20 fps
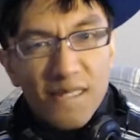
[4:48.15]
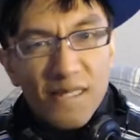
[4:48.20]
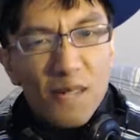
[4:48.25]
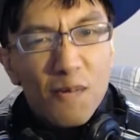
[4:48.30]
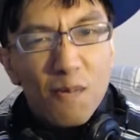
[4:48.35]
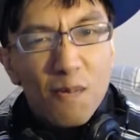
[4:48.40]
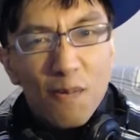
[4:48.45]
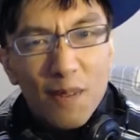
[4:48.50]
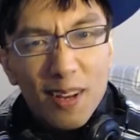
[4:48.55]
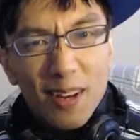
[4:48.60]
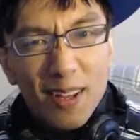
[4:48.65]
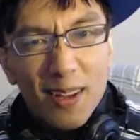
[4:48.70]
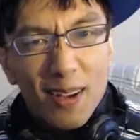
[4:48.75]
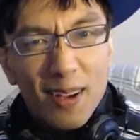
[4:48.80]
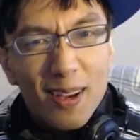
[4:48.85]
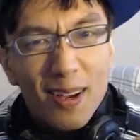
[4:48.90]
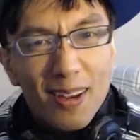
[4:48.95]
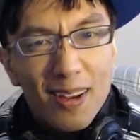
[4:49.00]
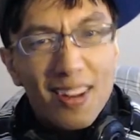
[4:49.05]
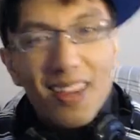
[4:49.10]
Pretty
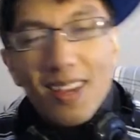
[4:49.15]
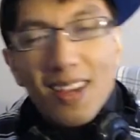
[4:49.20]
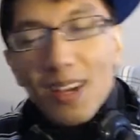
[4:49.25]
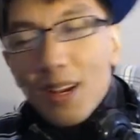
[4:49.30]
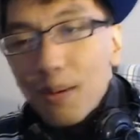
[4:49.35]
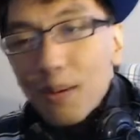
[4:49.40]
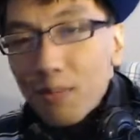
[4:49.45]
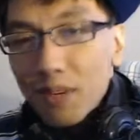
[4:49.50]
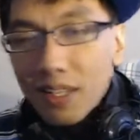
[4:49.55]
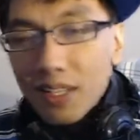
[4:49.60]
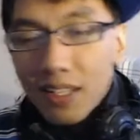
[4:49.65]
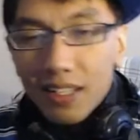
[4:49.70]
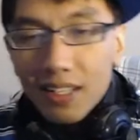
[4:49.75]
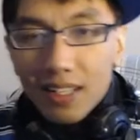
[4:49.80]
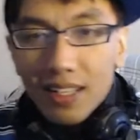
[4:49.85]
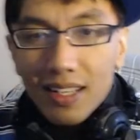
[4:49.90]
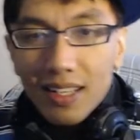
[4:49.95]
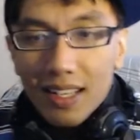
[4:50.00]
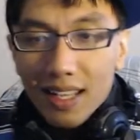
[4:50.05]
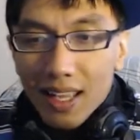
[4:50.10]
good, pretty good.
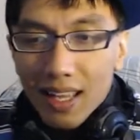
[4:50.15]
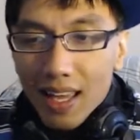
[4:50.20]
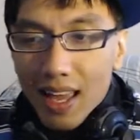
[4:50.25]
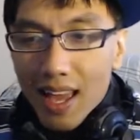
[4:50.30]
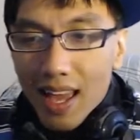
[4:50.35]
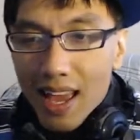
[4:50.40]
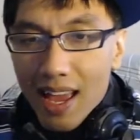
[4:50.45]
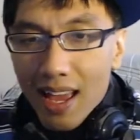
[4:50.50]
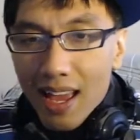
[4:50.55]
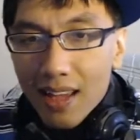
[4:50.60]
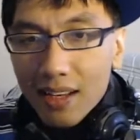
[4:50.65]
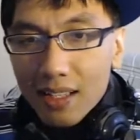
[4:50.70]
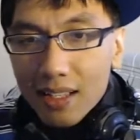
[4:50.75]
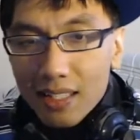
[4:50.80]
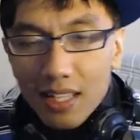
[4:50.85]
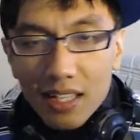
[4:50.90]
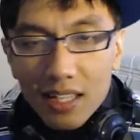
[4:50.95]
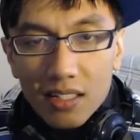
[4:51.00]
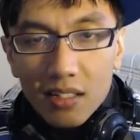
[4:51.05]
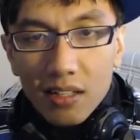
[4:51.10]
And
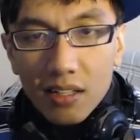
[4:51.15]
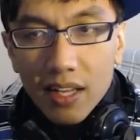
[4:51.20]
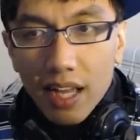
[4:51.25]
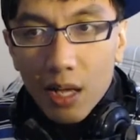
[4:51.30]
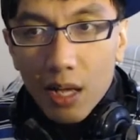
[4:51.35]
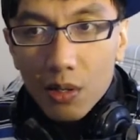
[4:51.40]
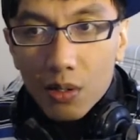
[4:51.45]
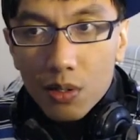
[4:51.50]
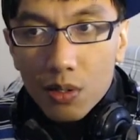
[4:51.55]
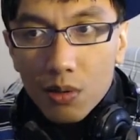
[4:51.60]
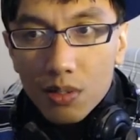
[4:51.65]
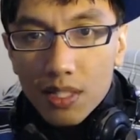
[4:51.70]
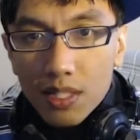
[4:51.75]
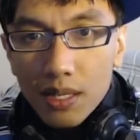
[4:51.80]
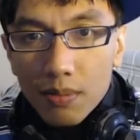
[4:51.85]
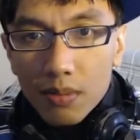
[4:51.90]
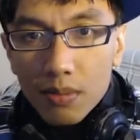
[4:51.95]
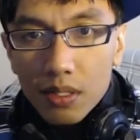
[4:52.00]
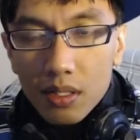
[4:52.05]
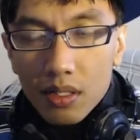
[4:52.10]
yesterday I also
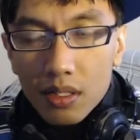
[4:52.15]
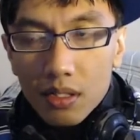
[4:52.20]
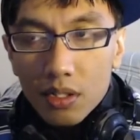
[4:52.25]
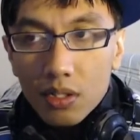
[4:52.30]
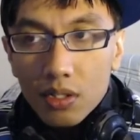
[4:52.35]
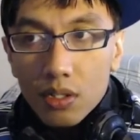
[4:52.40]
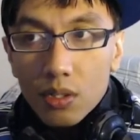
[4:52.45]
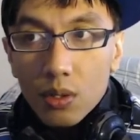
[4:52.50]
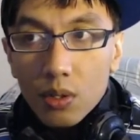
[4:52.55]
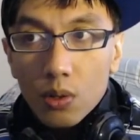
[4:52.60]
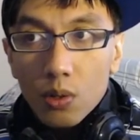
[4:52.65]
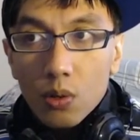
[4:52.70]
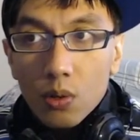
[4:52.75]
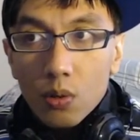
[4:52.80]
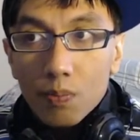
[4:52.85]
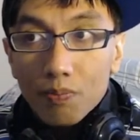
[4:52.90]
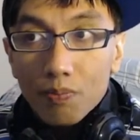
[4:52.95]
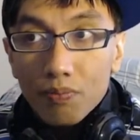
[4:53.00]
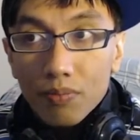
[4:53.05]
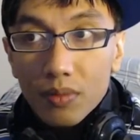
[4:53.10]
attempted to do
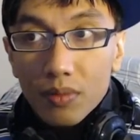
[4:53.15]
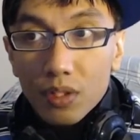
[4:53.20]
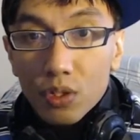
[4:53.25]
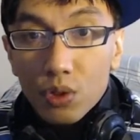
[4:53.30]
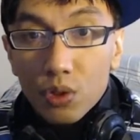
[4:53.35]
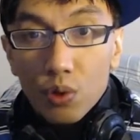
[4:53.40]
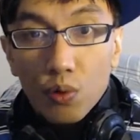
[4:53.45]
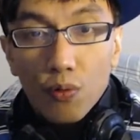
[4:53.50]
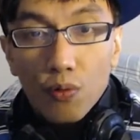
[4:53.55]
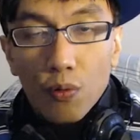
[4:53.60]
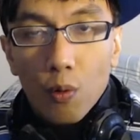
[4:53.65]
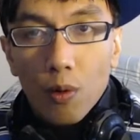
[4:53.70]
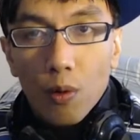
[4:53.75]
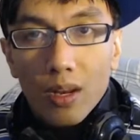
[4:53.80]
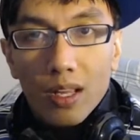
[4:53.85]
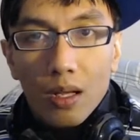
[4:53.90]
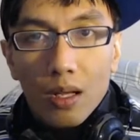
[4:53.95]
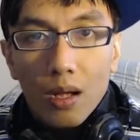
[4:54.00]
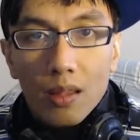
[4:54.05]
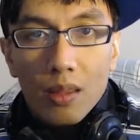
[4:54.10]
240
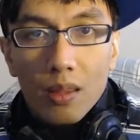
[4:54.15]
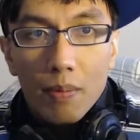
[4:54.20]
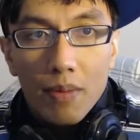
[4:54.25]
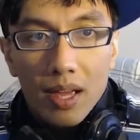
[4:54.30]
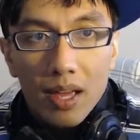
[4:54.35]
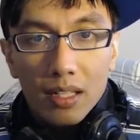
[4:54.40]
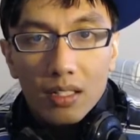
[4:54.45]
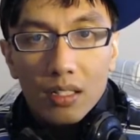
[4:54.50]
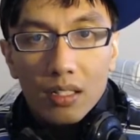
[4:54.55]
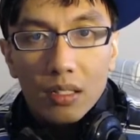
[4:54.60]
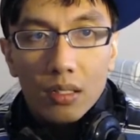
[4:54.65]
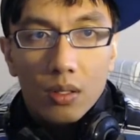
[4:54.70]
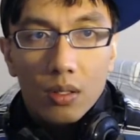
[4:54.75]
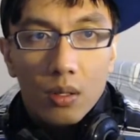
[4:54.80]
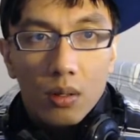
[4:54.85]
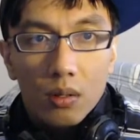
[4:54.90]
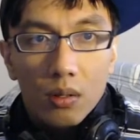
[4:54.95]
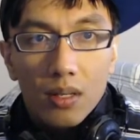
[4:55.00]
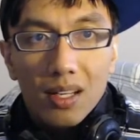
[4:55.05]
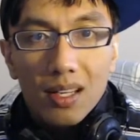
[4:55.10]
on the bench.
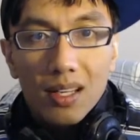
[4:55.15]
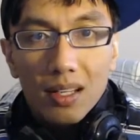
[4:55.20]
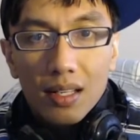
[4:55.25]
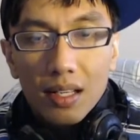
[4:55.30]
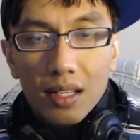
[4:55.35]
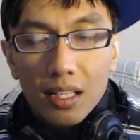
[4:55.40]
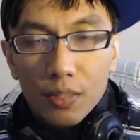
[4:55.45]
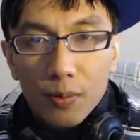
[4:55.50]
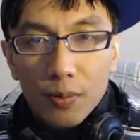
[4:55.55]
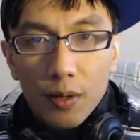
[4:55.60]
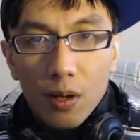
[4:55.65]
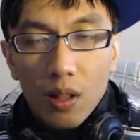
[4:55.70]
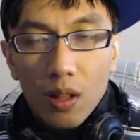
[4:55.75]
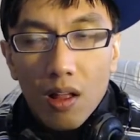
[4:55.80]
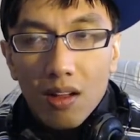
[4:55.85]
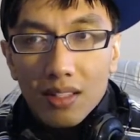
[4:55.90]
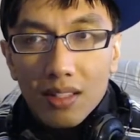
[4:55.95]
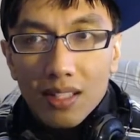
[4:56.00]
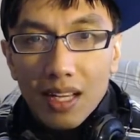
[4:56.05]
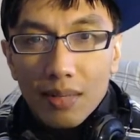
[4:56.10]
So it's been a
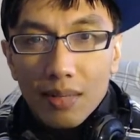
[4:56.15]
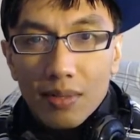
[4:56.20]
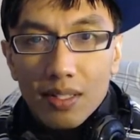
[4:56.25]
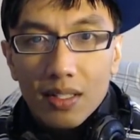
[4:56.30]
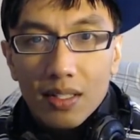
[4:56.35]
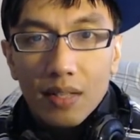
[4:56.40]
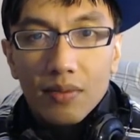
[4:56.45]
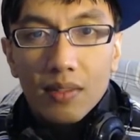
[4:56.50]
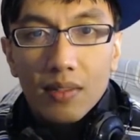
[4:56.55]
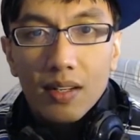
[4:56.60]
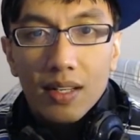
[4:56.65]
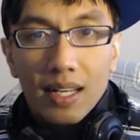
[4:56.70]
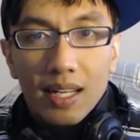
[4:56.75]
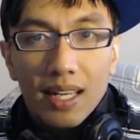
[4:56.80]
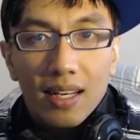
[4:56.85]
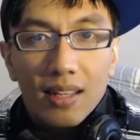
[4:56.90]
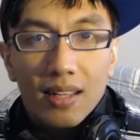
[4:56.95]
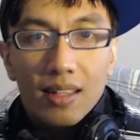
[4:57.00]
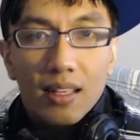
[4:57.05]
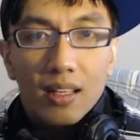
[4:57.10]
long time since I've done
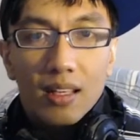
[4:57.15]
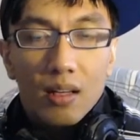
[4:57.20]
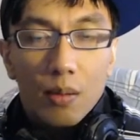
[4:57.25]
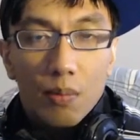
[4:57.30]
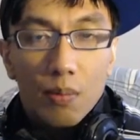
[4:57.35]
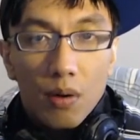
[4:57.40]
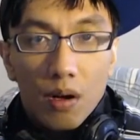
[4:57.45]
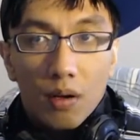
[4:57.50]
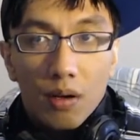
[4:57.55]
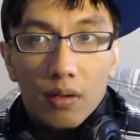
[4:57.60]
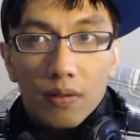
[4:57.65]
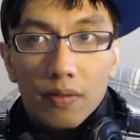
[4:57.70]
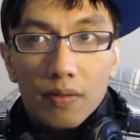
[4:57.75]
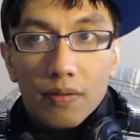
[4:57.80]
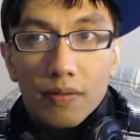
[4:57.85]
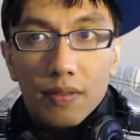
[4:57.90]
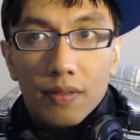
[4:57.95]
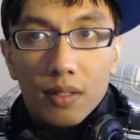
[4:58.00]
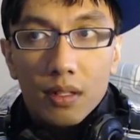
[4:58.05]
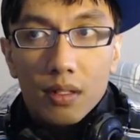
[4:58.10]
anything above
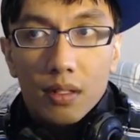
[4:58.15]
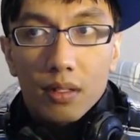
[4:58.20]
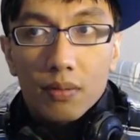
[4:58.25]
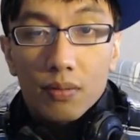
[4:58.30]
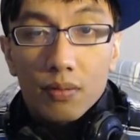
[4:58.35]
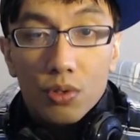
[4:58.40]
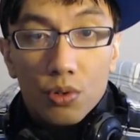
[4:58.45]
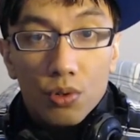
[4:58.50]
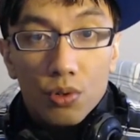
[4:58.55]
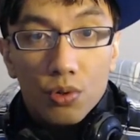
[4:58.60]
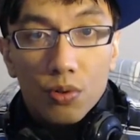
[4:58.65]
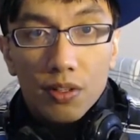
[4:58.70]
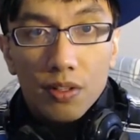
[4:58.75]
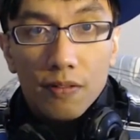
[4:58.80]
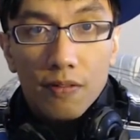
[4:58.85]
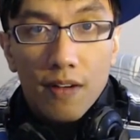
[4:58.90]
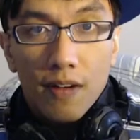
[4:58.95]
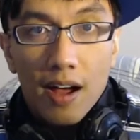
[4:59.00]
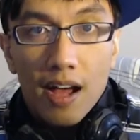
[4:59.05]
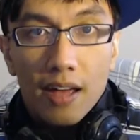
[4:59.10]

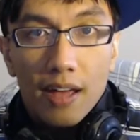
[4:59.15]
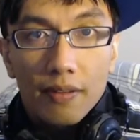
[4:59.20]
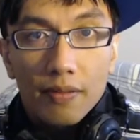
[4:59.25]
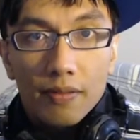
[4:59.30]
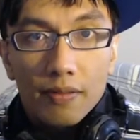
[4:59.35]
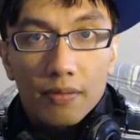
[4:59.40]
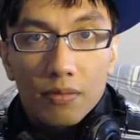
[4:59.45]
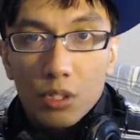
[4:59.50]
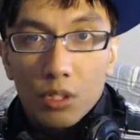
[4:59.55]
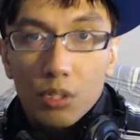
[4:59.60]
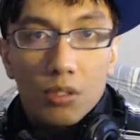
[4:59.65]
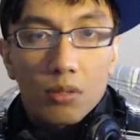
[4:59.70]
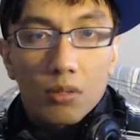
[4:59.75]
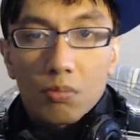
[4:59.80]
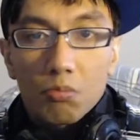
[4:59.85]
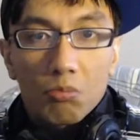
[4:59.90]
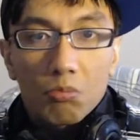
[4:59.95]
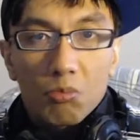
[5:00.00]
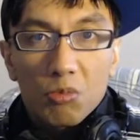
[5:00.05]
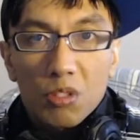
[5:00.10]
225. Just
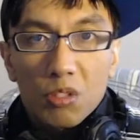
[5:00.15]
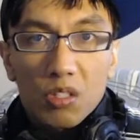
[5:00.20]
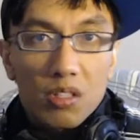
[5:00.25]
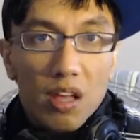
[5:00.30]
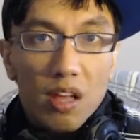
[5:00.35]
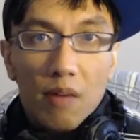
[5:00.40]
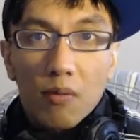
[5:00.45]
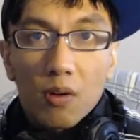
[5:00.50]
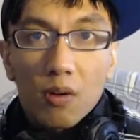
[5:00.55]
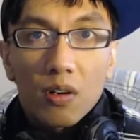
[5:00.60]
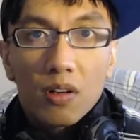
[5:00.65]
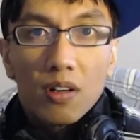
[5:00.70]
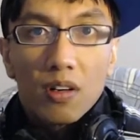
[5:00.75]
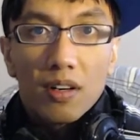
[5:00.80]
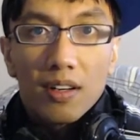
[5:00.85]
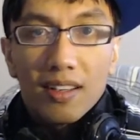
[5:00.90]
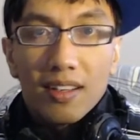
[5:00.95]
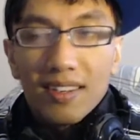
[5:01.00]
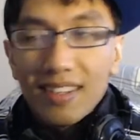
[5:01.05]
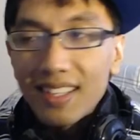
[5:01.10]
just ever.
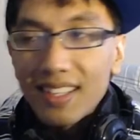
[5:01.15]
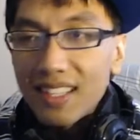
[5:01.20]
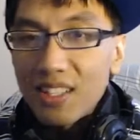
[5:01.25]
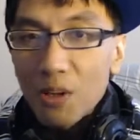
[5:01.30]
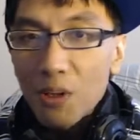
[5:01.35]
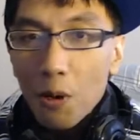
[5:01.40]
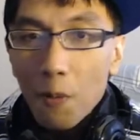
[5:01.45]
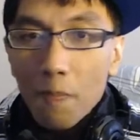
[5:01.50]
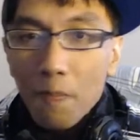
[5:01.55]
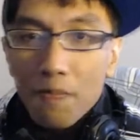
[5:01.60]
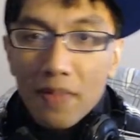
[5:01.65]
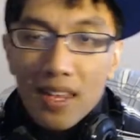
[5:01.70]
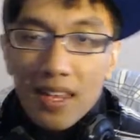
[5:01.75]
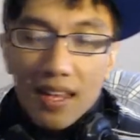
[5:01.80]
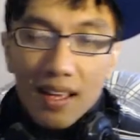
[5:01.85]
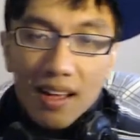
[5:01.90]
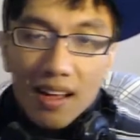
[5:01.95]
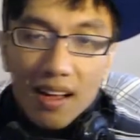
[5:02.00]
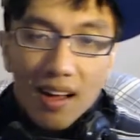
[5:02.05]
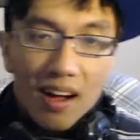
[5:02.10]
So
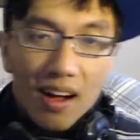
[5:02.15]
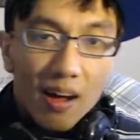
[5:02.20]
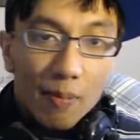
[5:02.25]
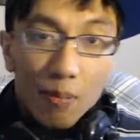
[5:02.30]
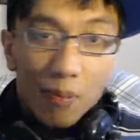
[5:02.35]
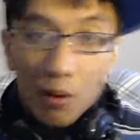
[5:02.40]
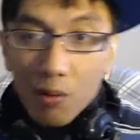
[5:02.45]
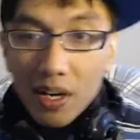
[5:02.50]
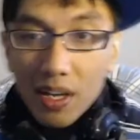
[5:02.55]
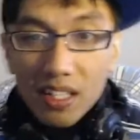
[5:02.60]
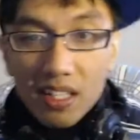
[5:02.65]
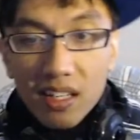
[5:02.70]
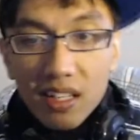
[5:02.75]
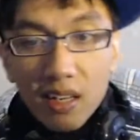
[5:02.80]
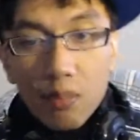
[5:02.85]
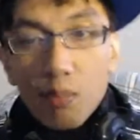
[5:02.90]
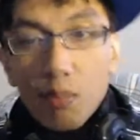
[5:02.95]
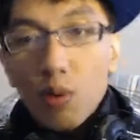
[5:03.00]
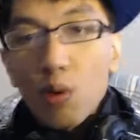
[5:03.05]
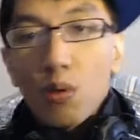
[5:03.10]
progression
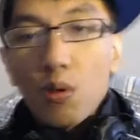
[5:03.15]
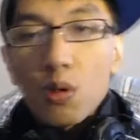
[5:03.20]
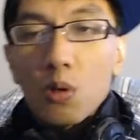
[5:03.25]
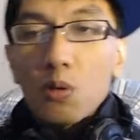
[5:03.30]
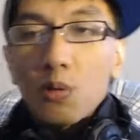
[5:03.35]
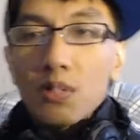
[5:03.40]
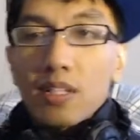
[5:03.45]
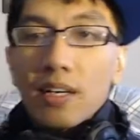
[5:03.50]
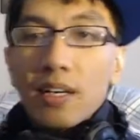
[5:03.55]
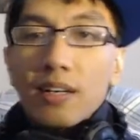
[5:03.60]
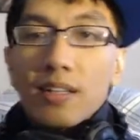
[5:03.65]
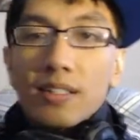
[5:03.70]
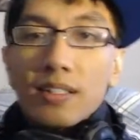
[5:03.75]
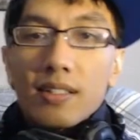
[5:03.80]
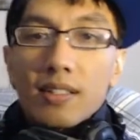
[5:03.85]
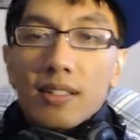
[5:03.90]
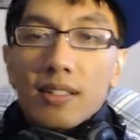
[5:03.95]
in both those areas.